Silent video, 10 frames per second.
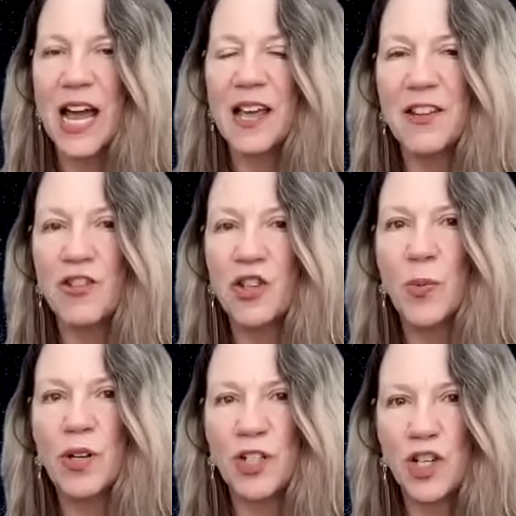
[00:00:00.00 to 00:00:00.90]
And then
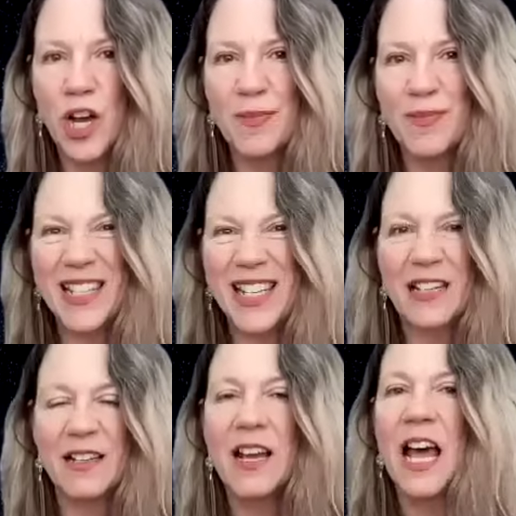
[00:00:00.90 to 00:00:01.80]
Jupiter chimes
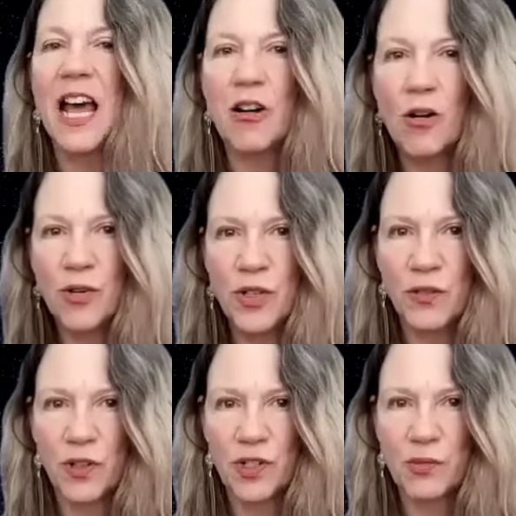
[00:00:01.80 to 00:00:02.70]
in and also
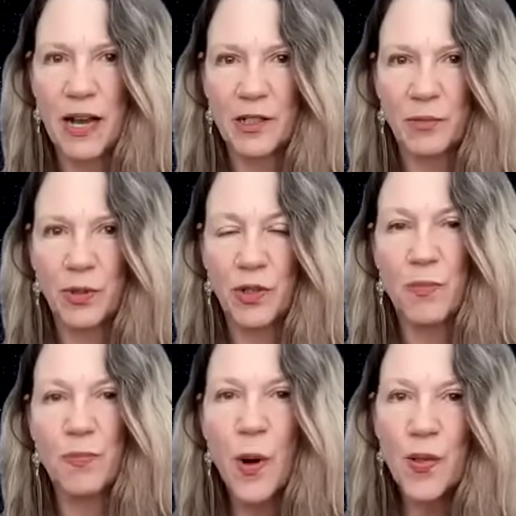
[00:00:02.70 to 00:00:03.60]
flows back to Pluto.
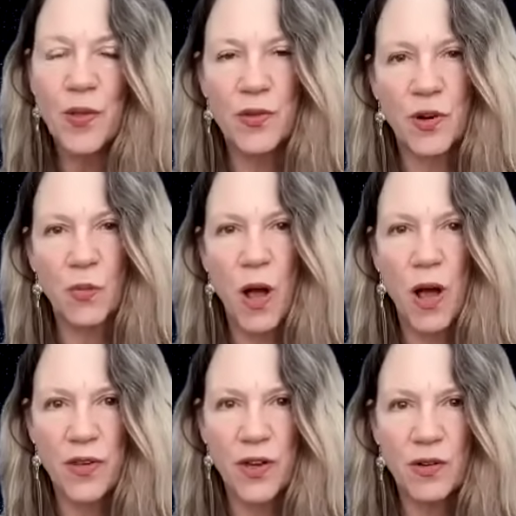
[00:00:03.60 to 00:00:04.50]
Both of those are
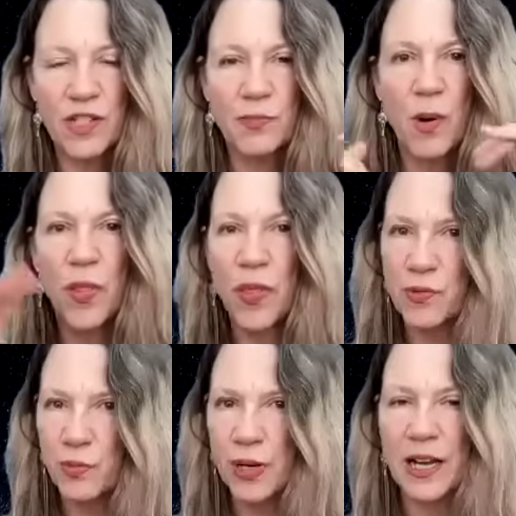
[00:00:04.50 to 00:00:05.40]
wealth yogas. Both of
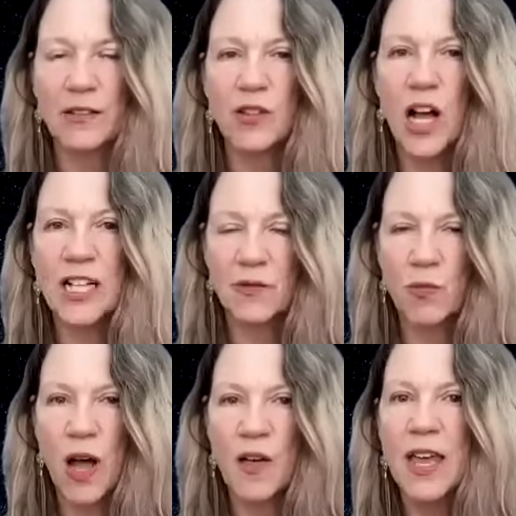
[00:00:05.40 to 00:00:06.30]
those bring lots of
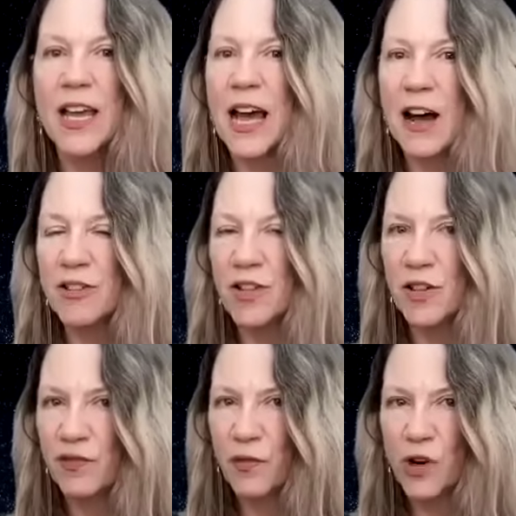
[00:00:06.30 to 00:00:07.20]
wealth. House of
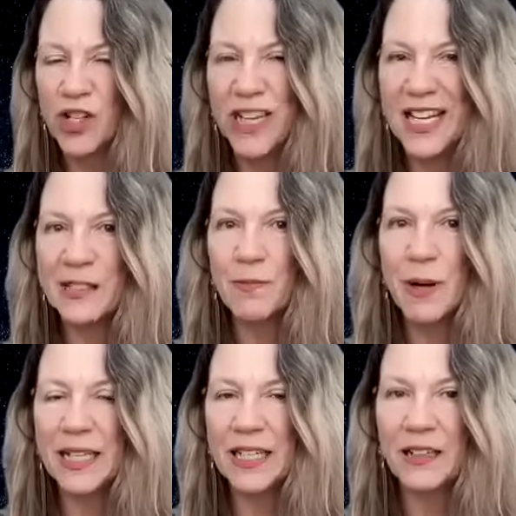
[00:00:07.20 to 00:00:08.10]
good fortune is
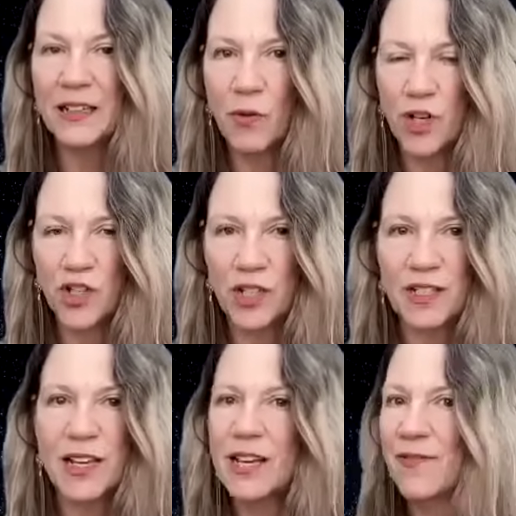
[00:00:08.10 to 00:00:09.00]
money
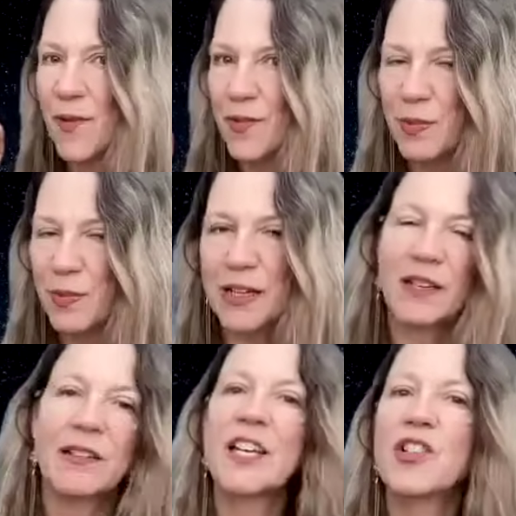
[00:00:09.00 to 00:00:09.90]
fortunes from
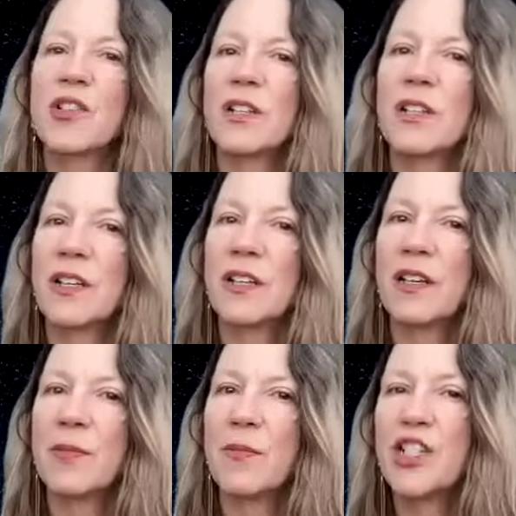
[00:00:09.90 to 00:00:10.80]
speculation,
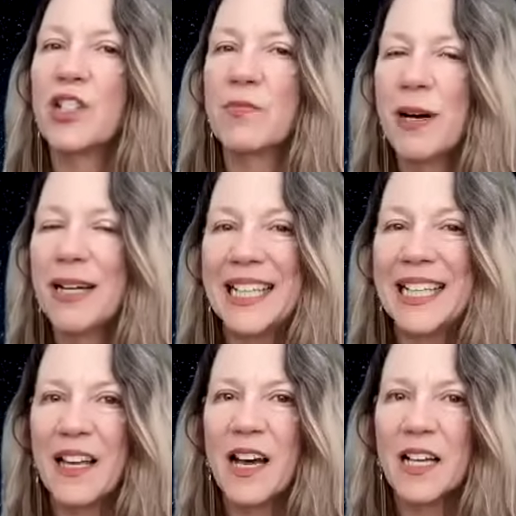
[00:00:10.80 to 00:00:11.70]
but just money
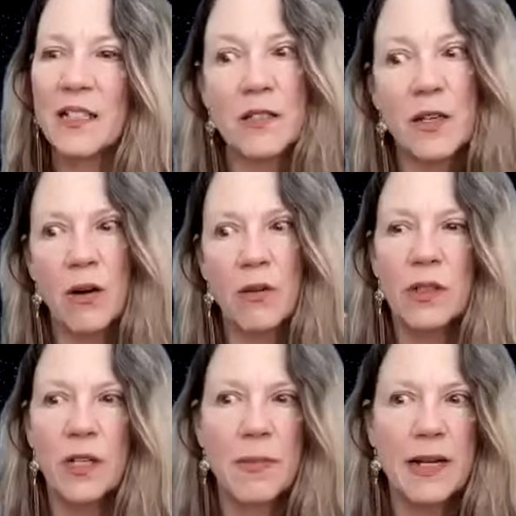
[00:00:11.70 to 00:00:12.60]
luck. So a
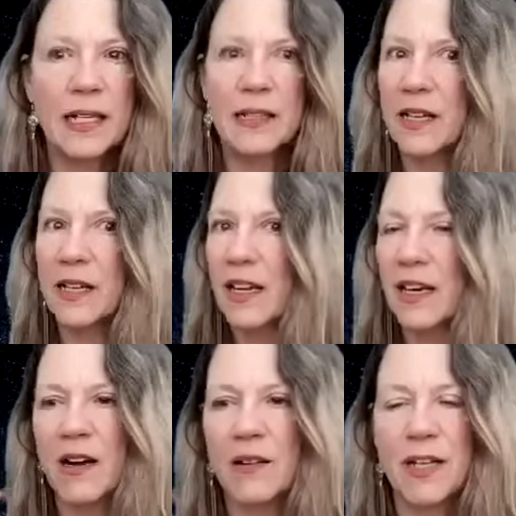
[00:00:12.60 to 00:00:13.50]
little money luck
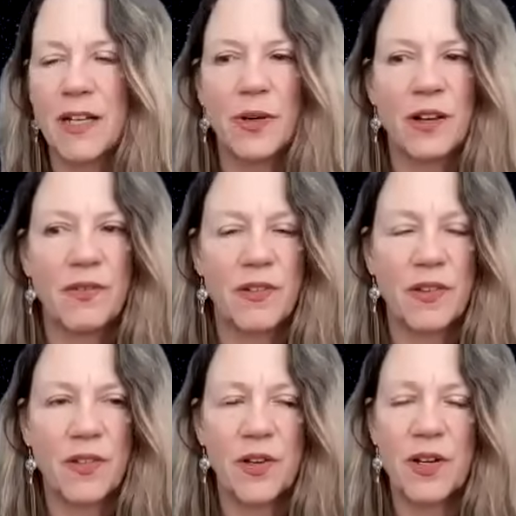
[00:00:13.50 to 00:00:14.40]
here on May twenty-fifth
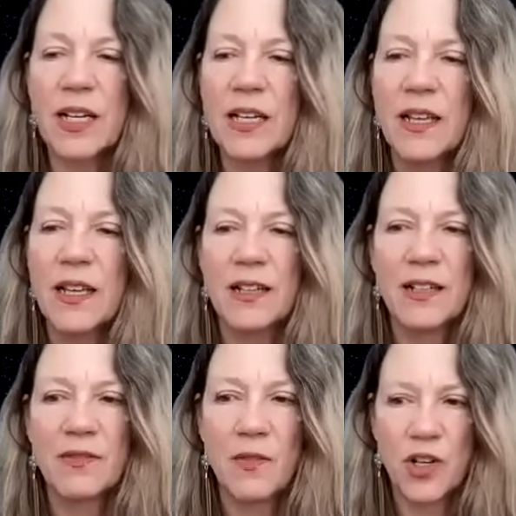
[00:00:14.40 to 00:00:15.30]
and thirtieth
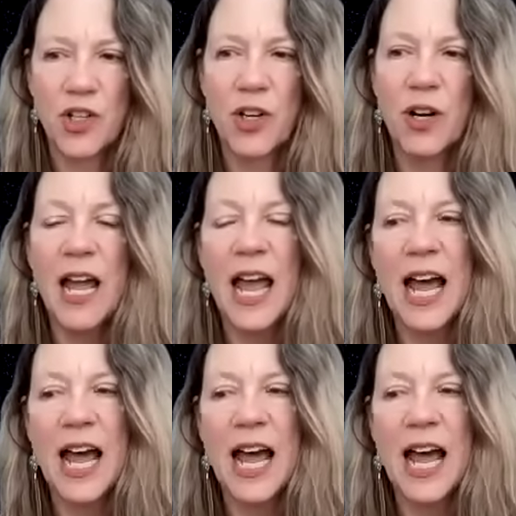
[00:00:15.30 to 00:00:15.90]
for sure.